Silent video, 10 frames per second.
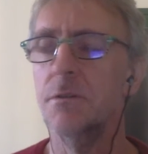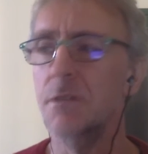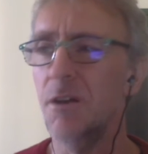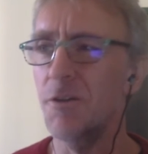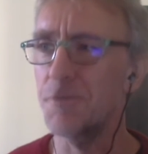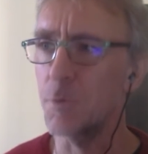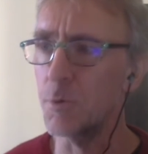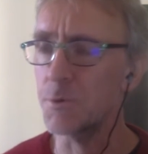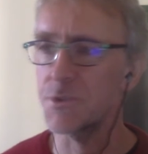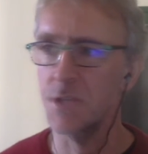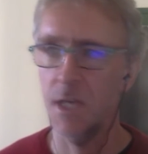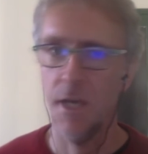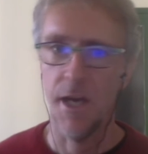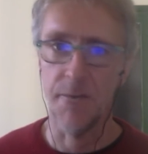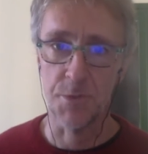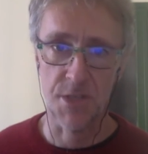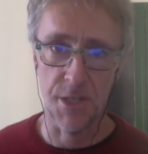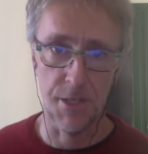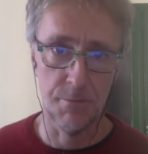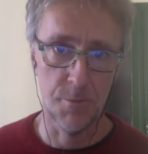Of course, I would
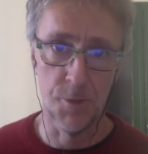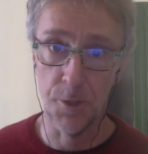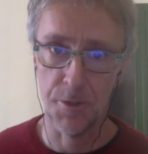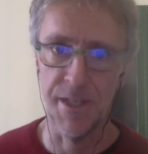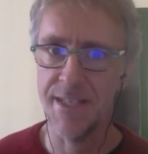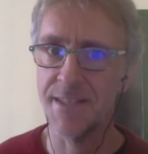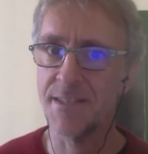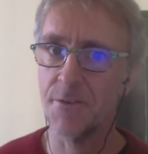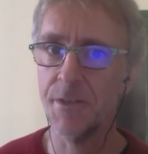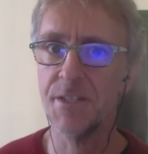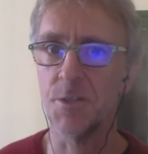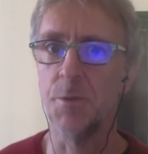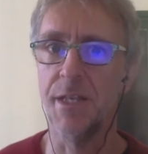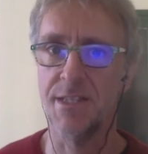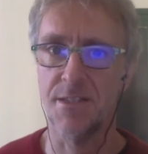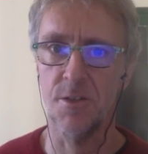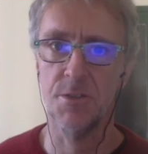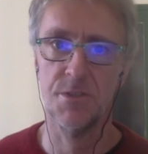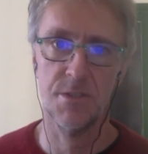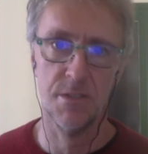say not necessarily. So it's
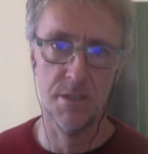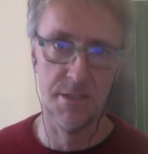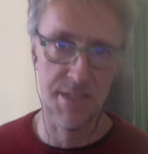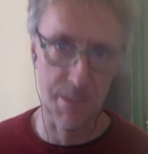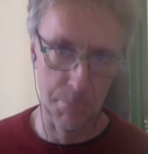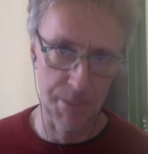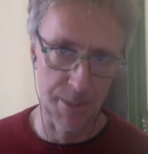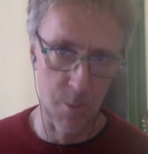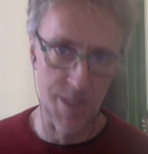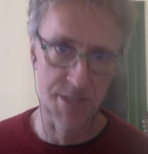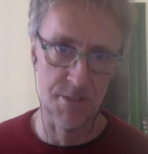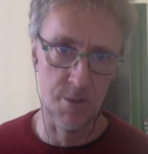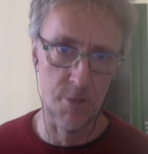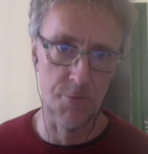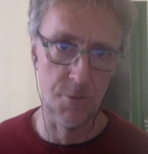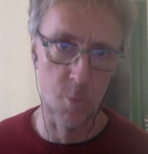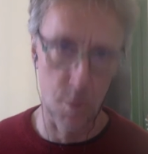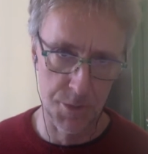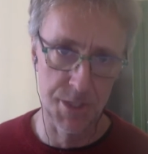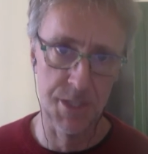not simply a question of
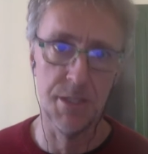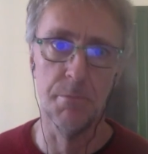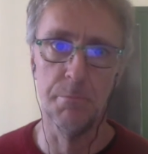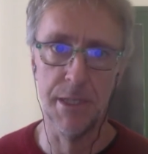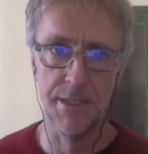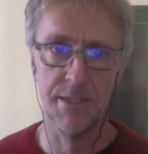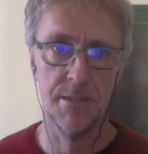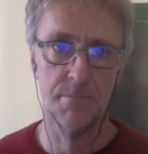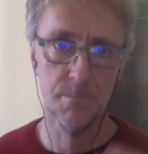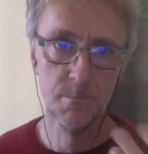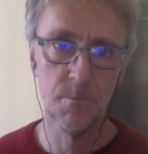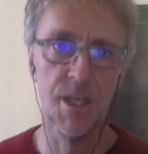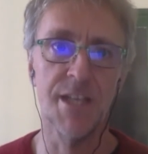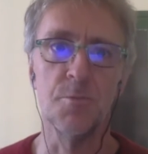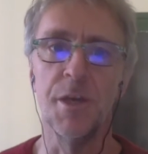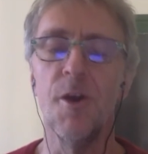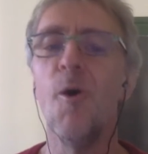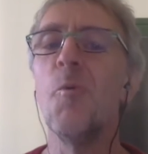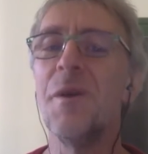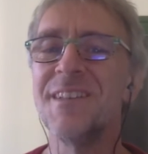quantity, but as we
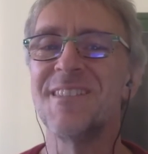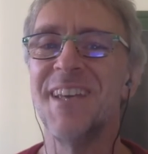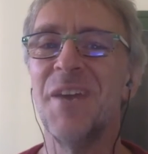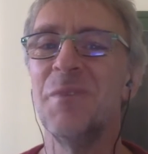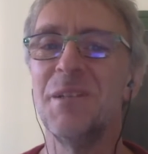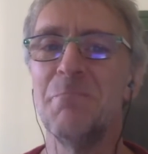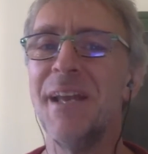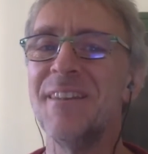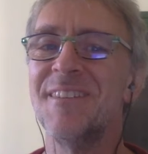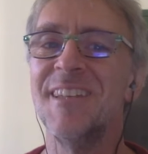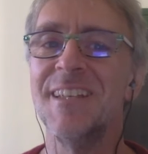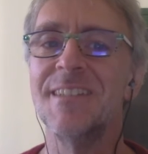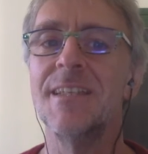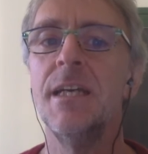always say with many things,